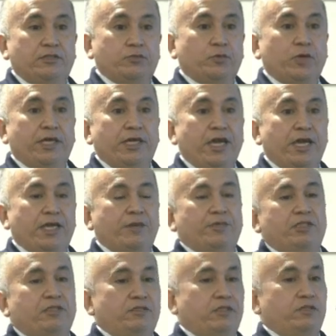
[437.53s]
is quite high. I
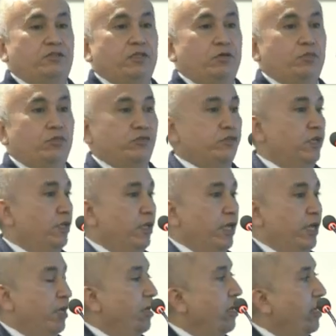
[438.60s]
mean, it's, it's almost
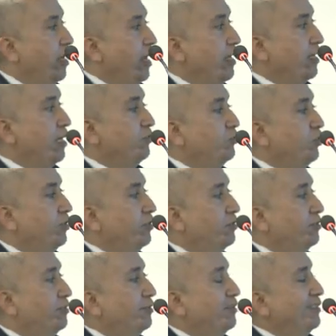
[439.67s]
800
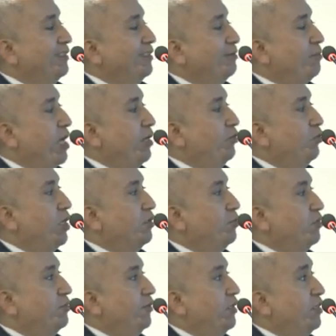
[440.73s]

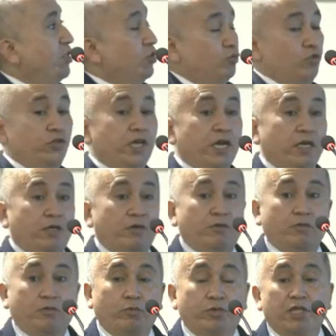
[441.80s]
microatmosphere.
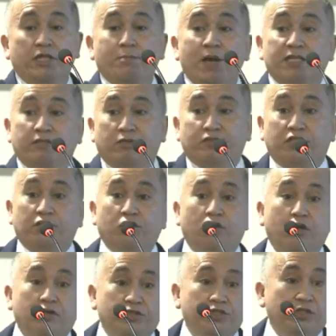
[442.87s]
Today, with advance of
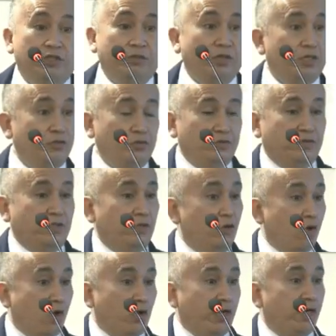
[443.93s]
technology and using
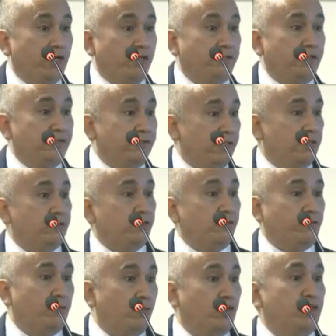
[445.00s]
loggers and sensors
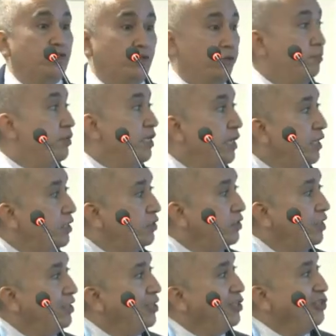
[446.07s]
for monitoring pH,
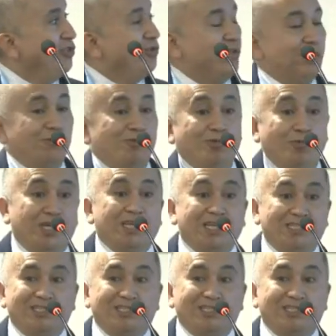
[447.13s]
you, we can